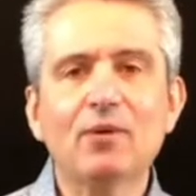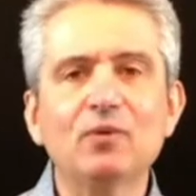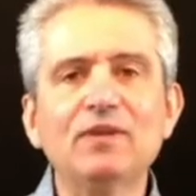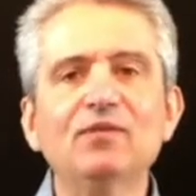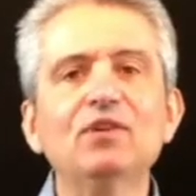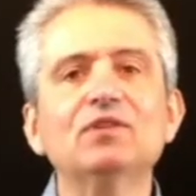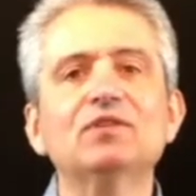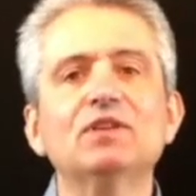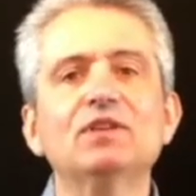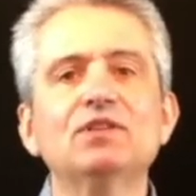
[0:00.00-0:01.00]
we've looked
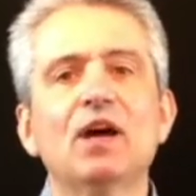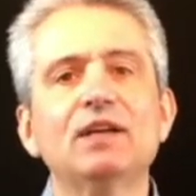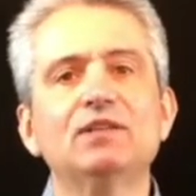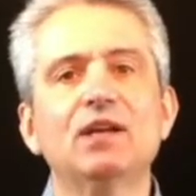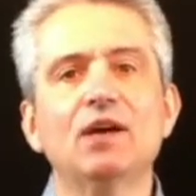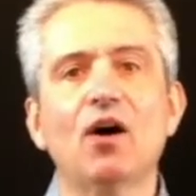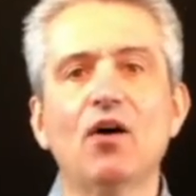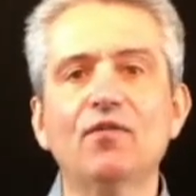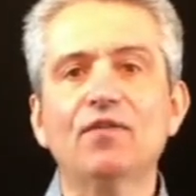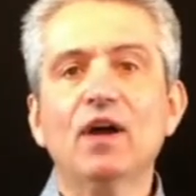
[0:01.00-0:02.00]
at this idea
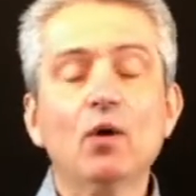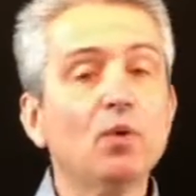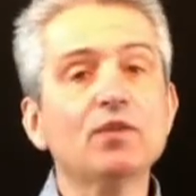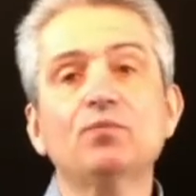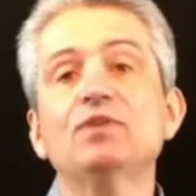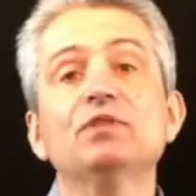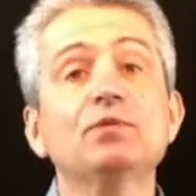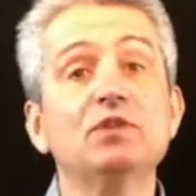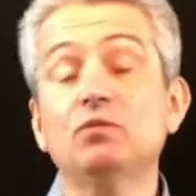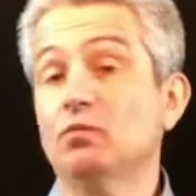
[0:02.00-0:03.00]
of one of the
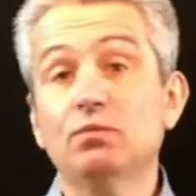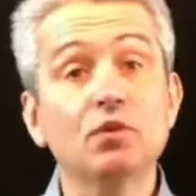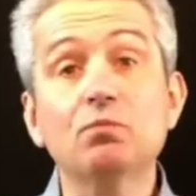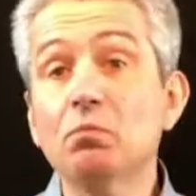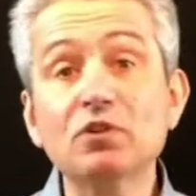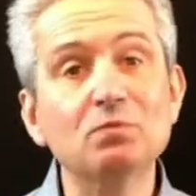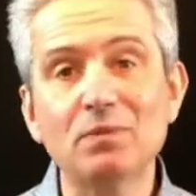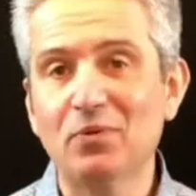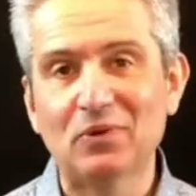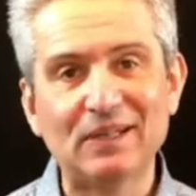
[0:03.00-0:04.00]
principles is must be
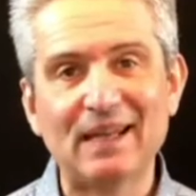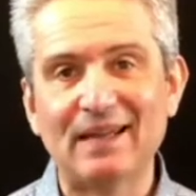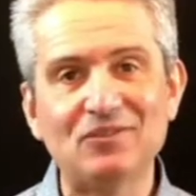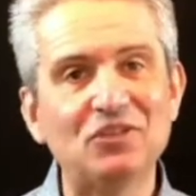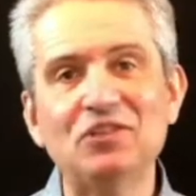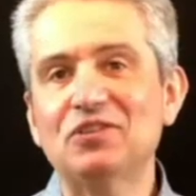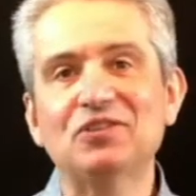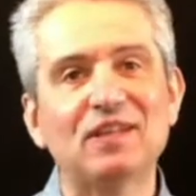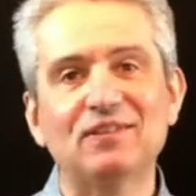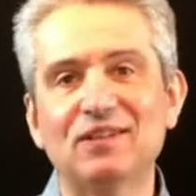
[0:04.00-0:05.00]
born again. Jesus
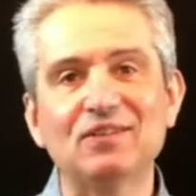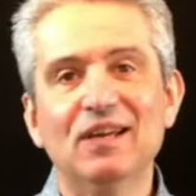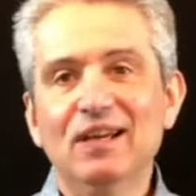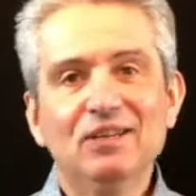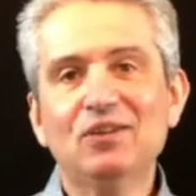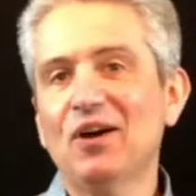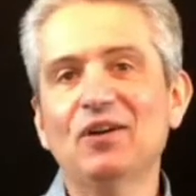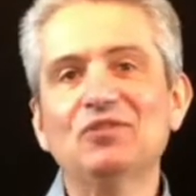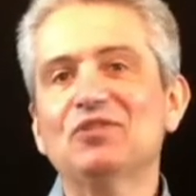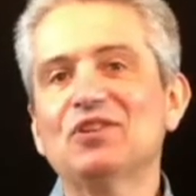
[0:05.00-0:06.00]
said this. You
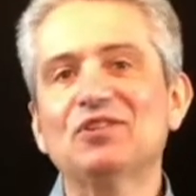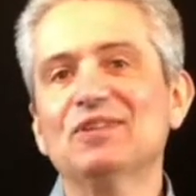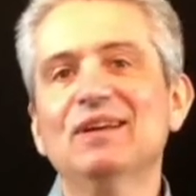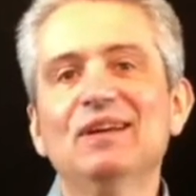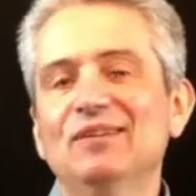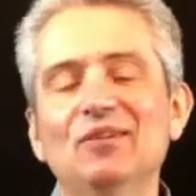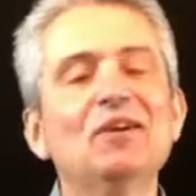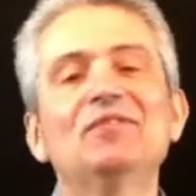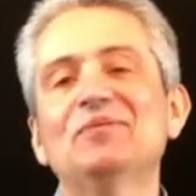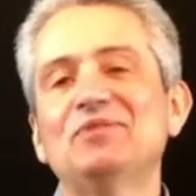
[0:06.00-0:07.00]
can't just
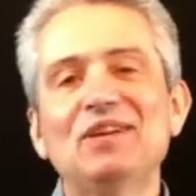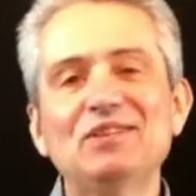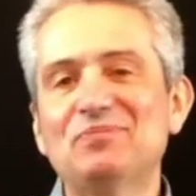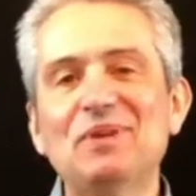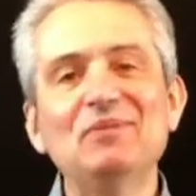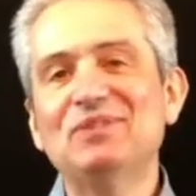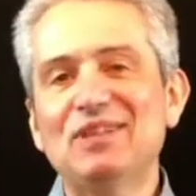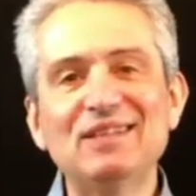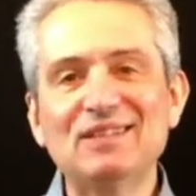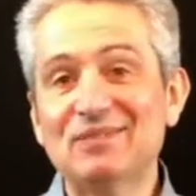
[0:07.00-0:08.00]
learn from Jesus, be with
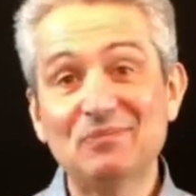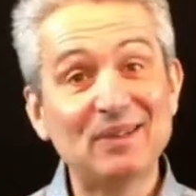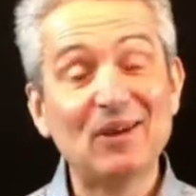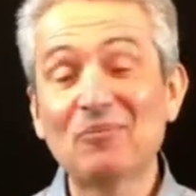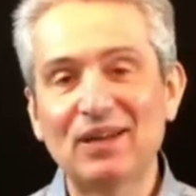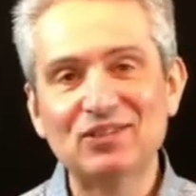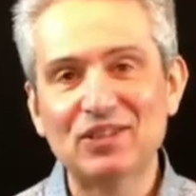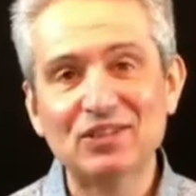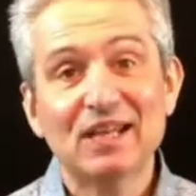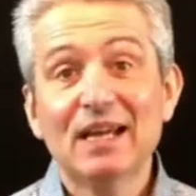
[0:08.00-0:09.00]
Jesus, and become like
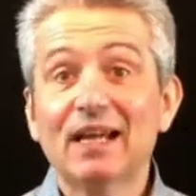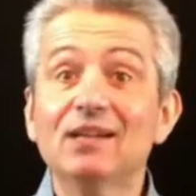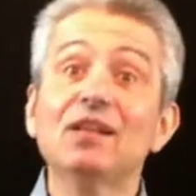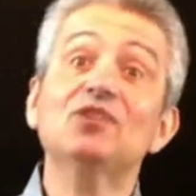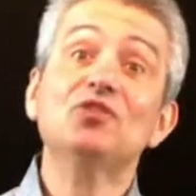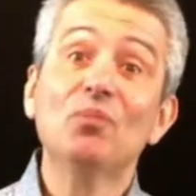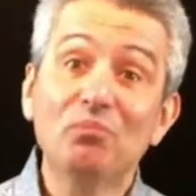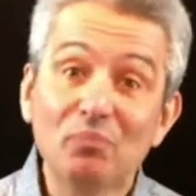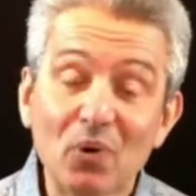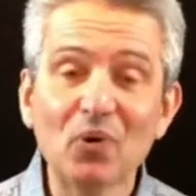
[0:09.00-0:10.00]
Jesus unless you're
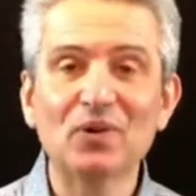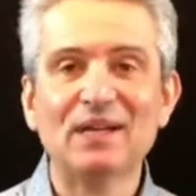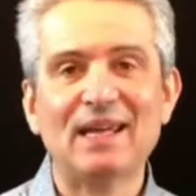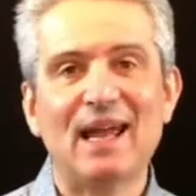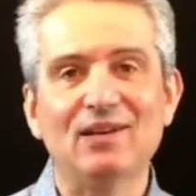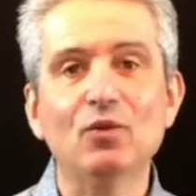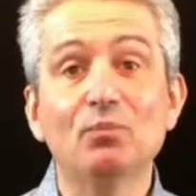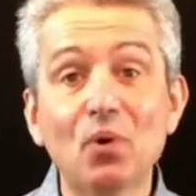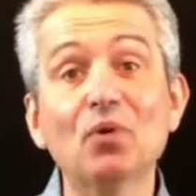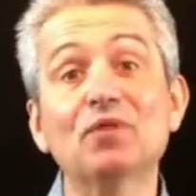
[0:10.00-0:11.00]
born again. You're
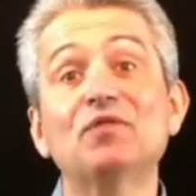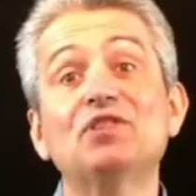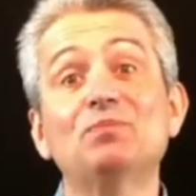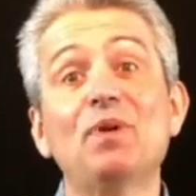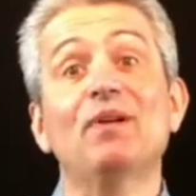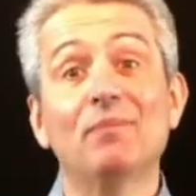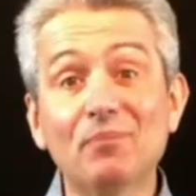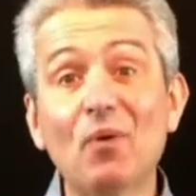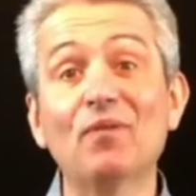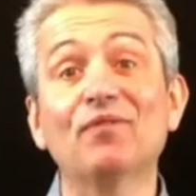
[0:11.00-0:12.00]
born of the Spirit,
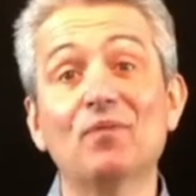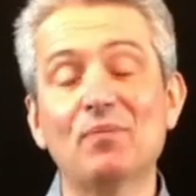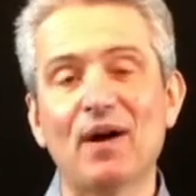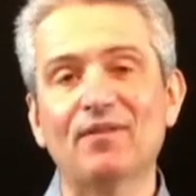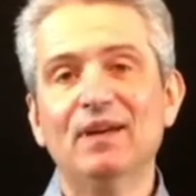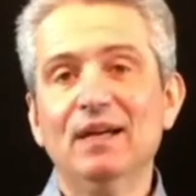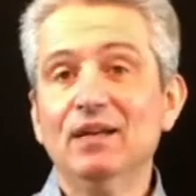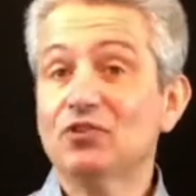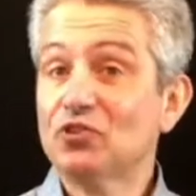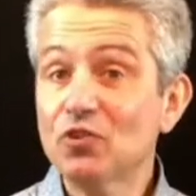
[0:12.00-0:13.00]
born from above.
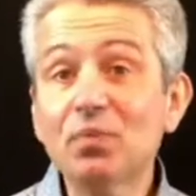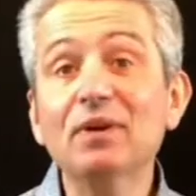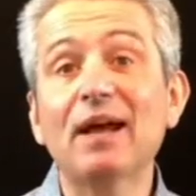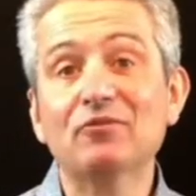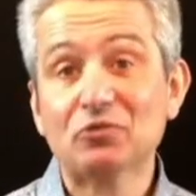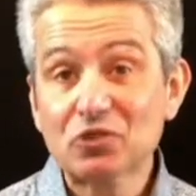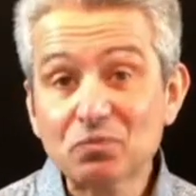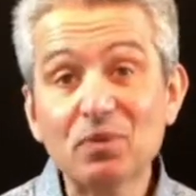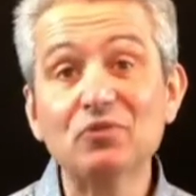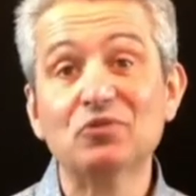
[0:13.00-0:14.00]
It's a supernatural,
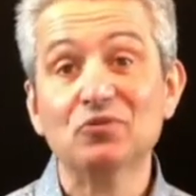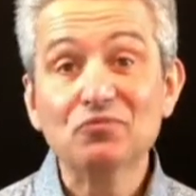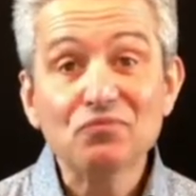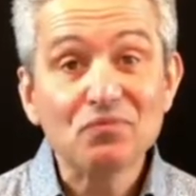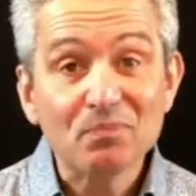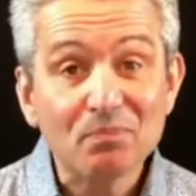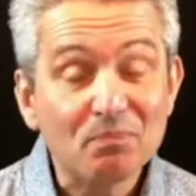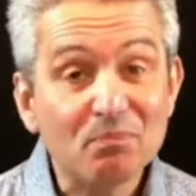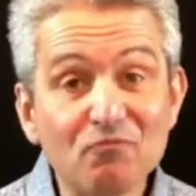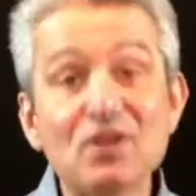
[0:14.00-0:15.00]
spiritual
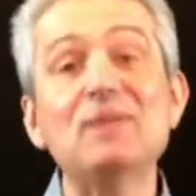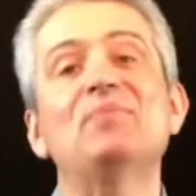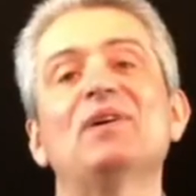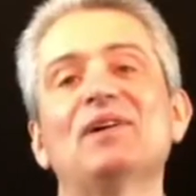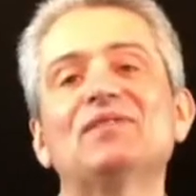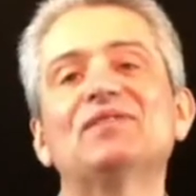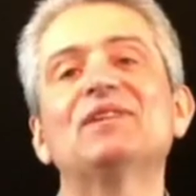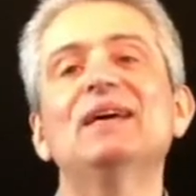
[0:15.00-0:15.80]
rebirth.